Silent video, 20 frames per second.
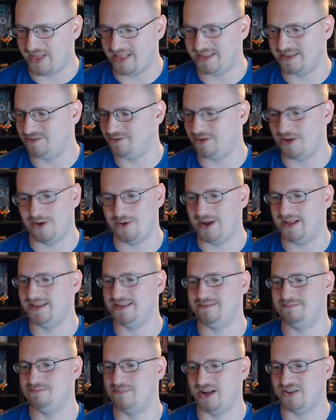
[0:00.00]
I didn't know
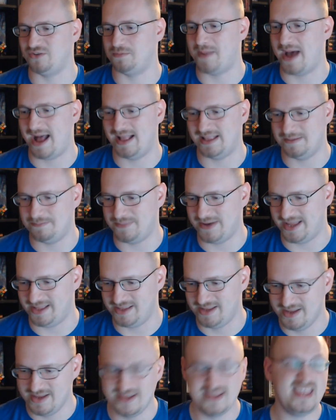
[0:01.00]
any much about it, but
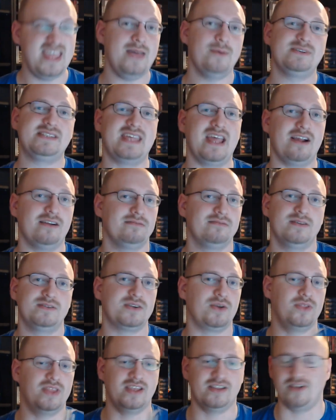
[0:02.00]
it was there. It was
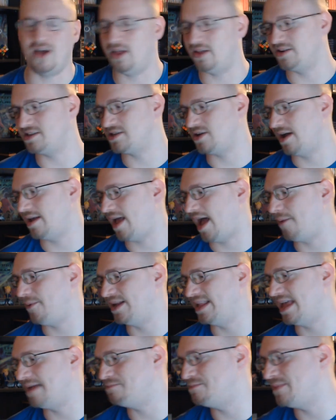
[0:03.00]
only $1, so I went ahead